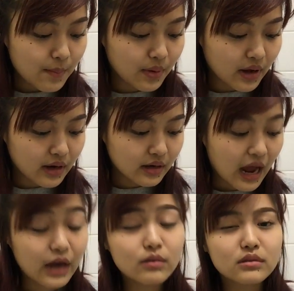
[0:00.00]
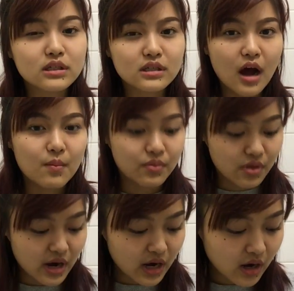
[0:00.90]
But I don't stop
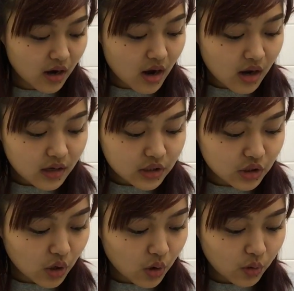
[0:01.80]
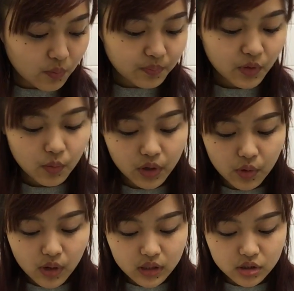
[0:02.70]
there. So what
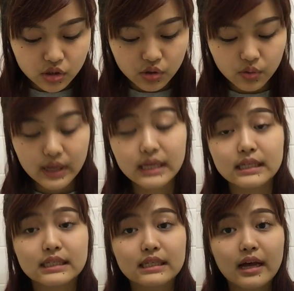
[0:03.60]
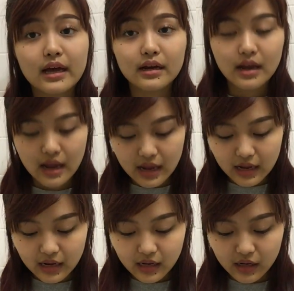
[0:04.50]
you want to do is get
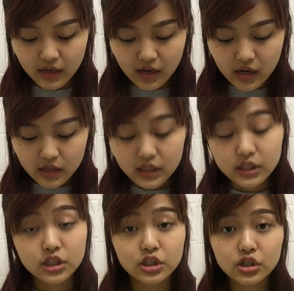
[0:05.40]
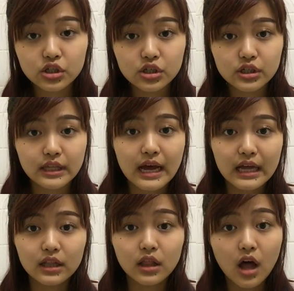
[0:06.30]
a conditioner
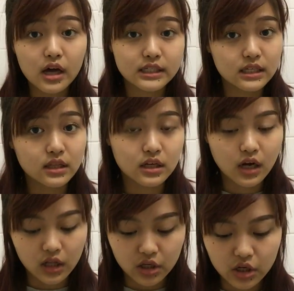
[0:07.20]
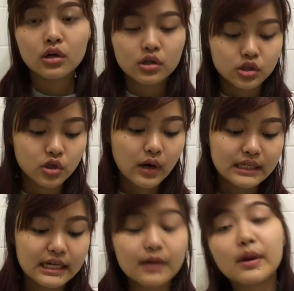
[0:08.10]
that locks in the color. So I
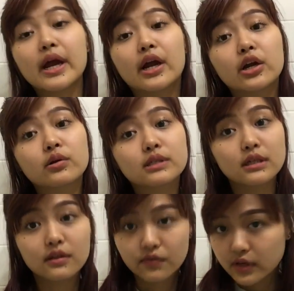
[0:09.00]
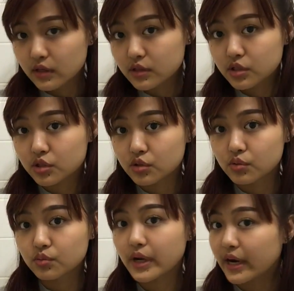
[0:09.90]
dyed my hair using the Vito
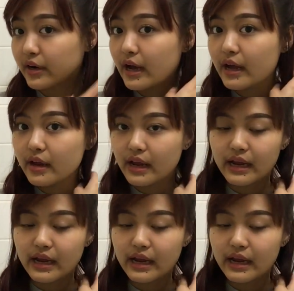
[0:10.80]
Sassoon hair dye,